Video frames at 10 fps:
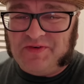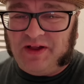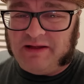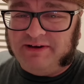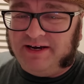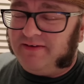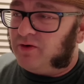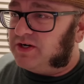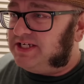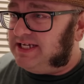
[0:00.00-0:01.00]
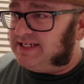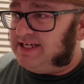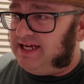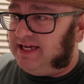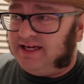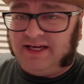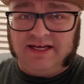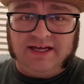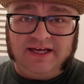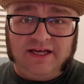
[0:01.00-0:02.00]
while I'm here. Of course, Disney,
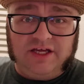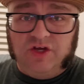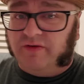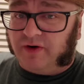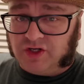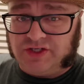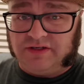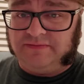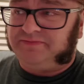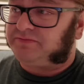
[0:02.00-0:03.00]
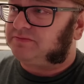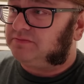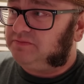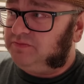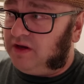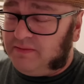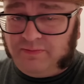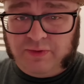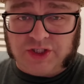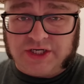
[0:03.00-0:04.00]
Universal,
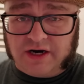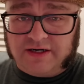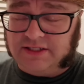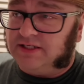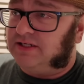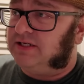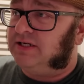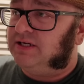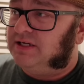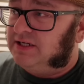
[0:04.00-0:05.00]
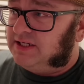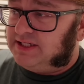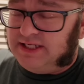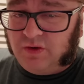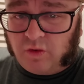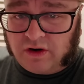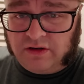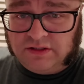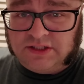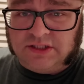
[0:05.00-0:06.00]
Busch Gardens,
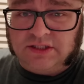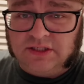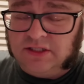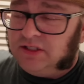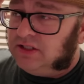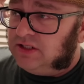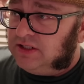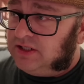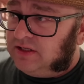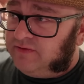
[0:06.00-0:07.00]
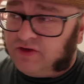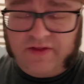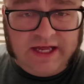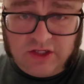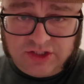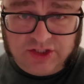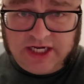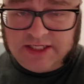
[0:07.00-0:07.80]
SeaWorld. If anything else you